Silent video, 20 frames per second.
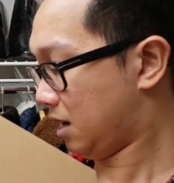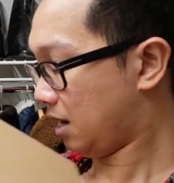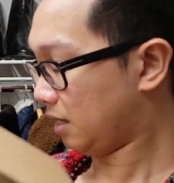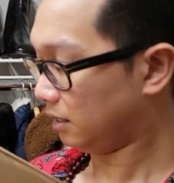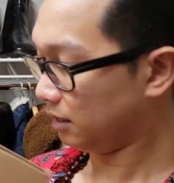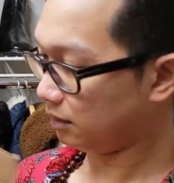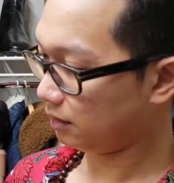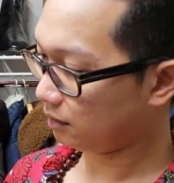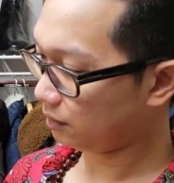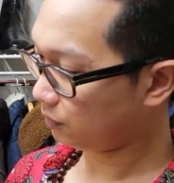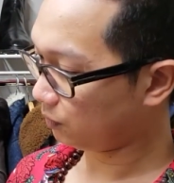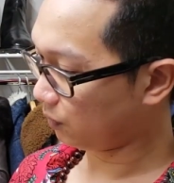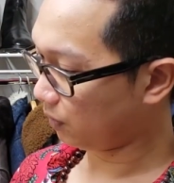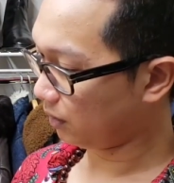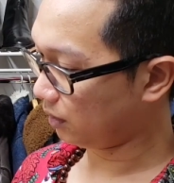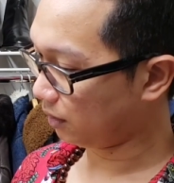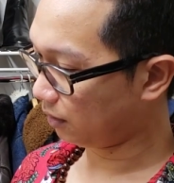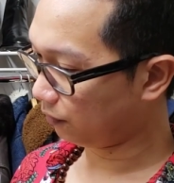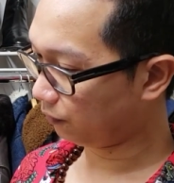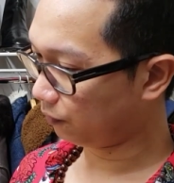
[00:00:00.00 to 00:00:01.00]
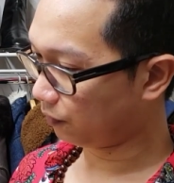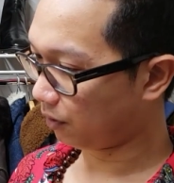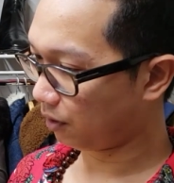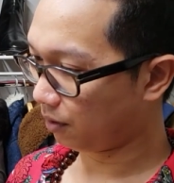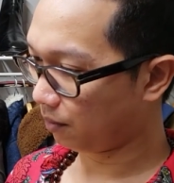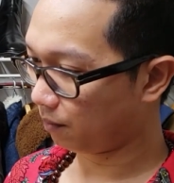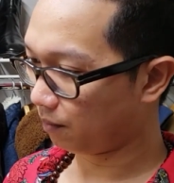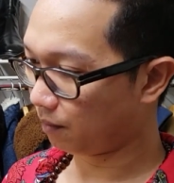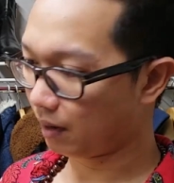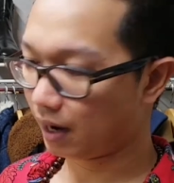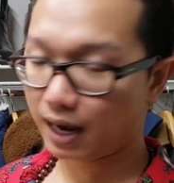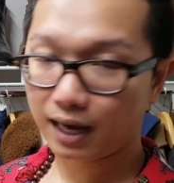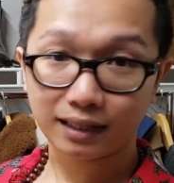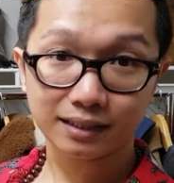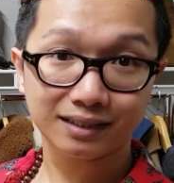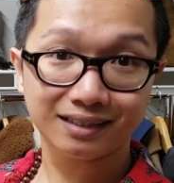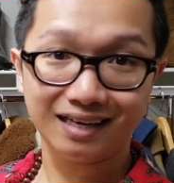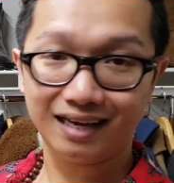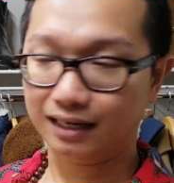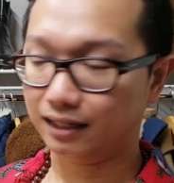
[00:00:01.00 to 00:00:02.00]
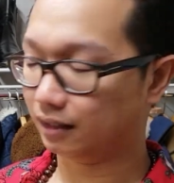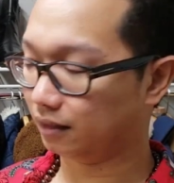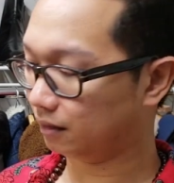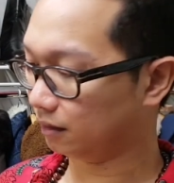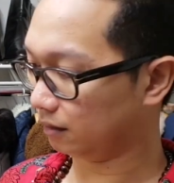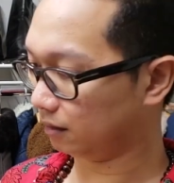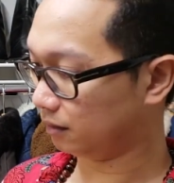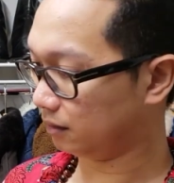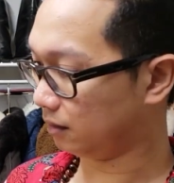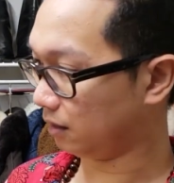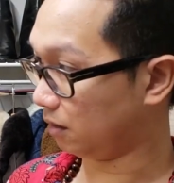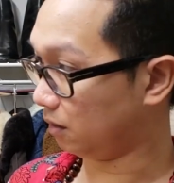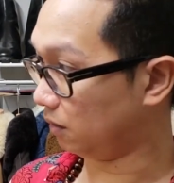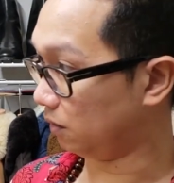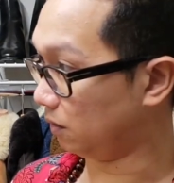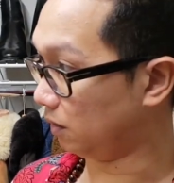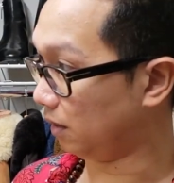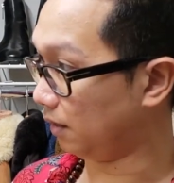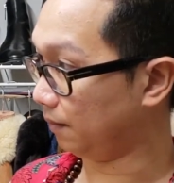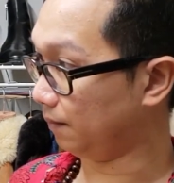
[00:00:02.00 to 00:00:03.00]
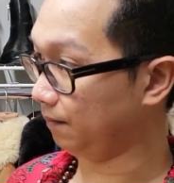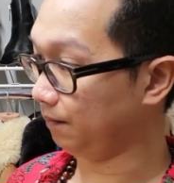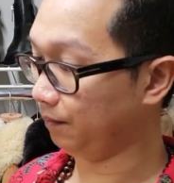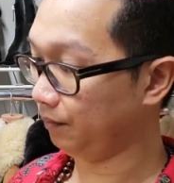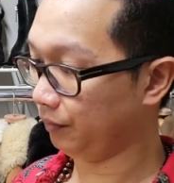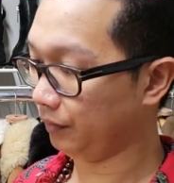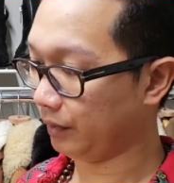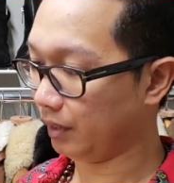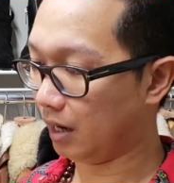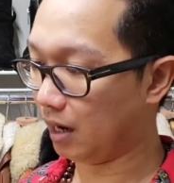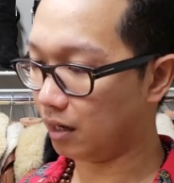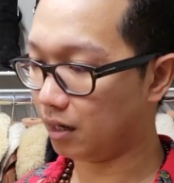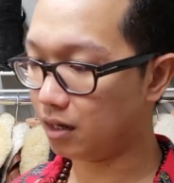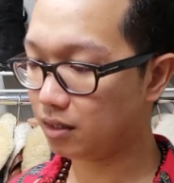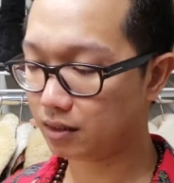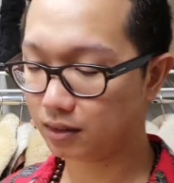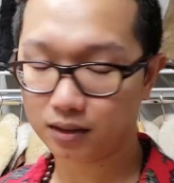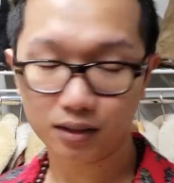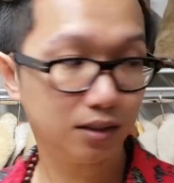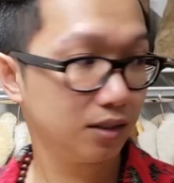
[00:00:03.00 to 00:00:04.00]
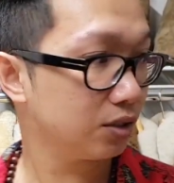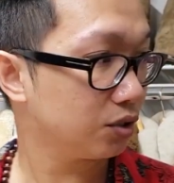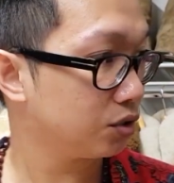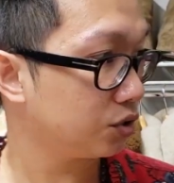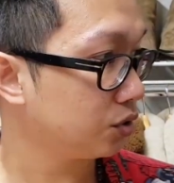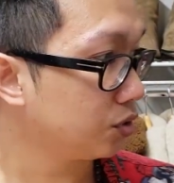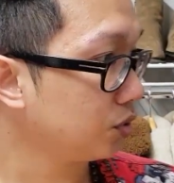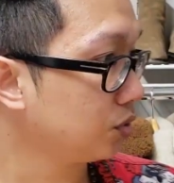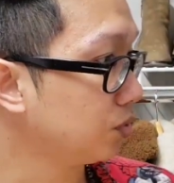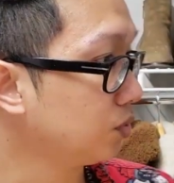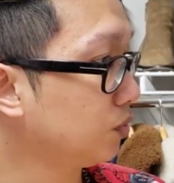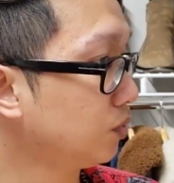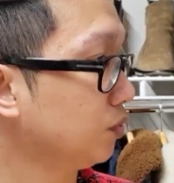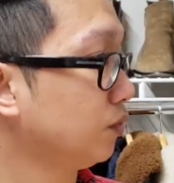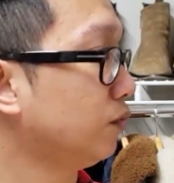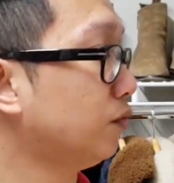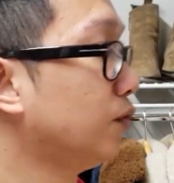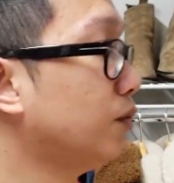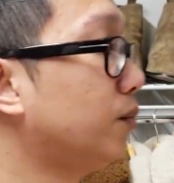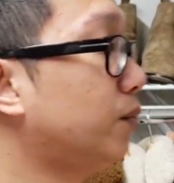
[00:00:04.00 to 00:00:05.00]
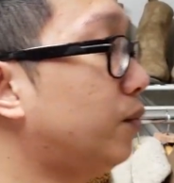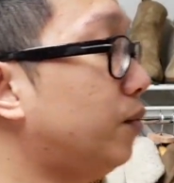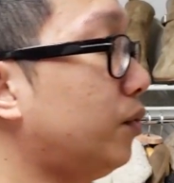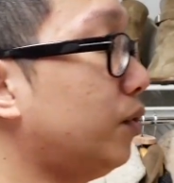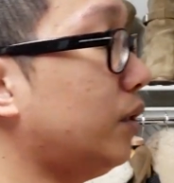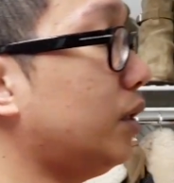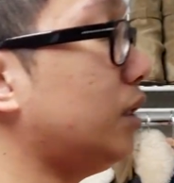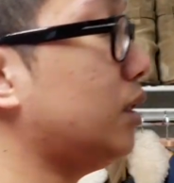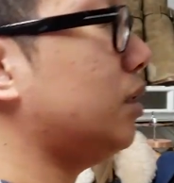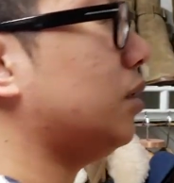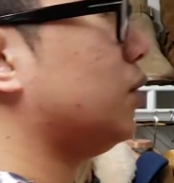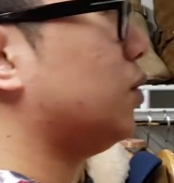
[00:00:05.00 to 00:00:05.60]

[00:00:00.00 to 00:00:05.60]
think this one is from Essence. So I got this shoe for pretty